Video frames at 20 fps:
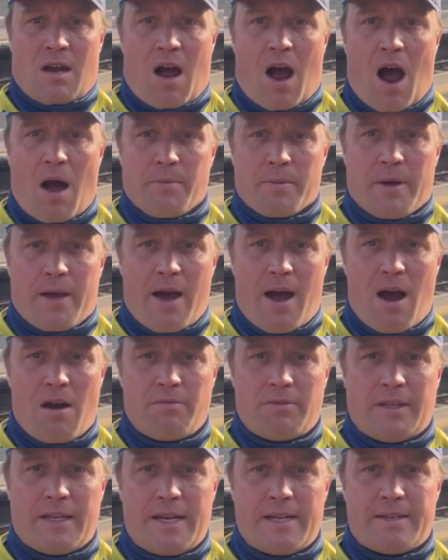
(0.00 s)
I'm
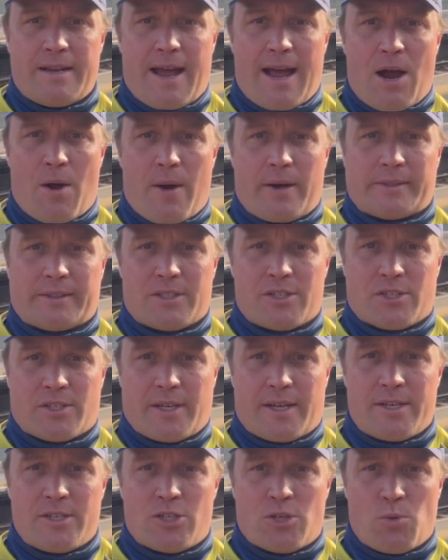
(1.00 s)
currently now at the
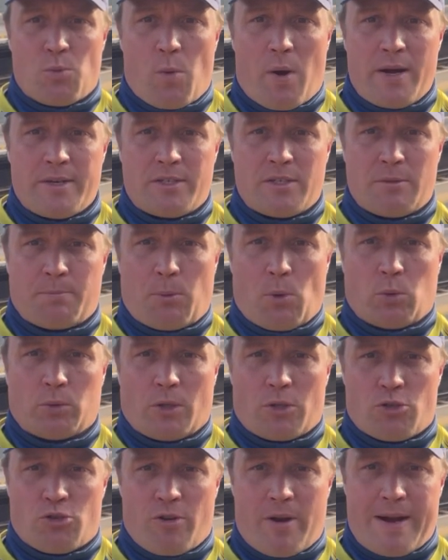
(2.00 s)
station waiting to board the
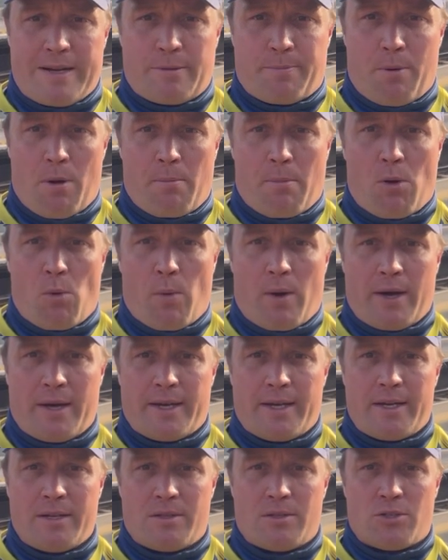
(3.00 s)
train to be on my
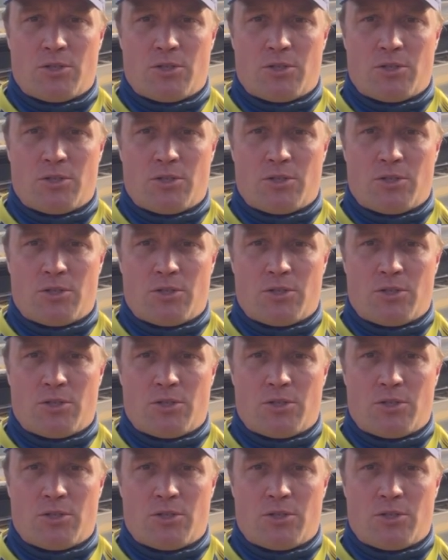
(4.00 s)
way